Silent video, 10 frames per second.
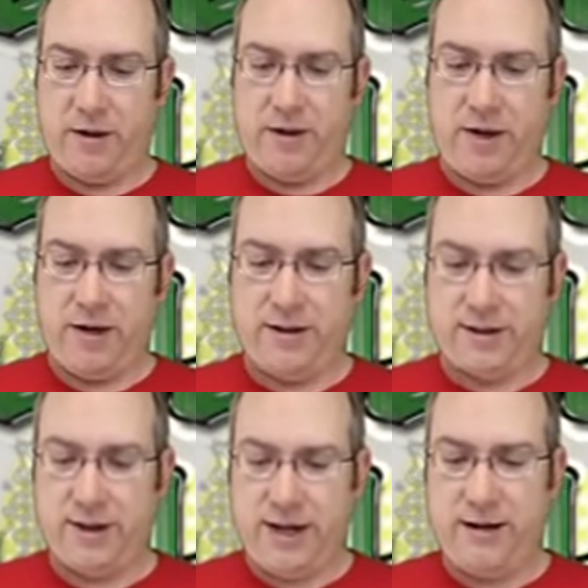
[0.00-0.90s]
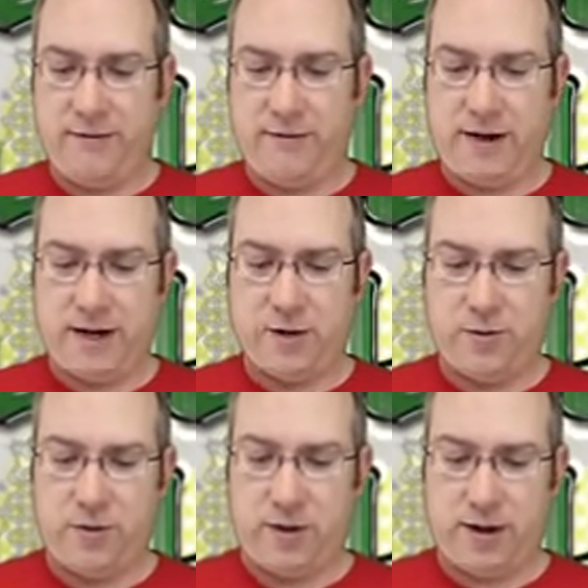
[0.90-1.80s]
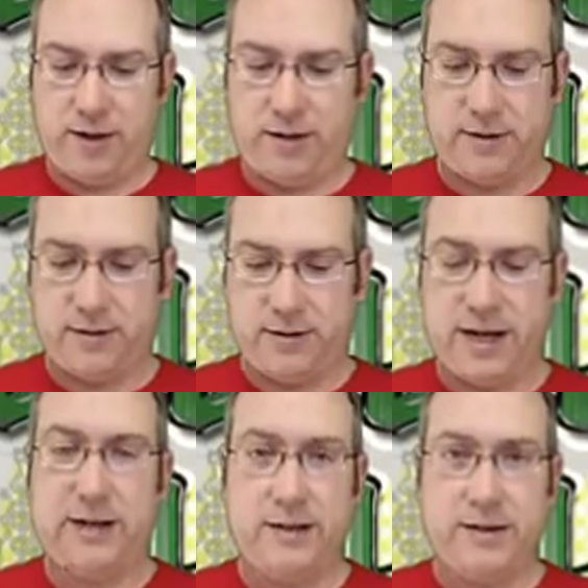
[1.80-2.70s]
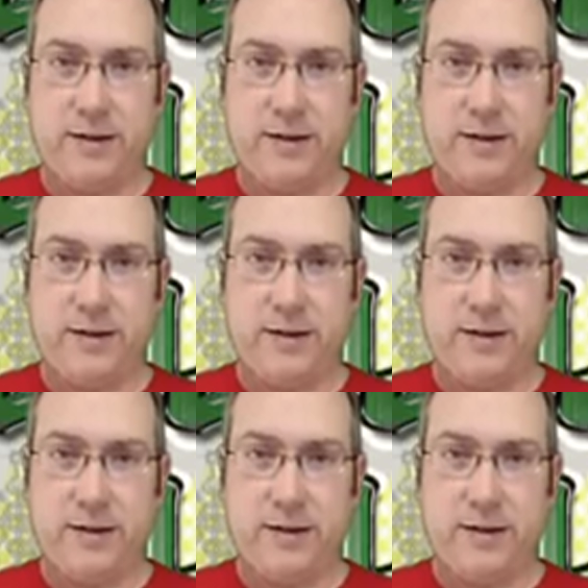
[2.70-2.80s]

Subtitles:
the sleeve, the actual stainless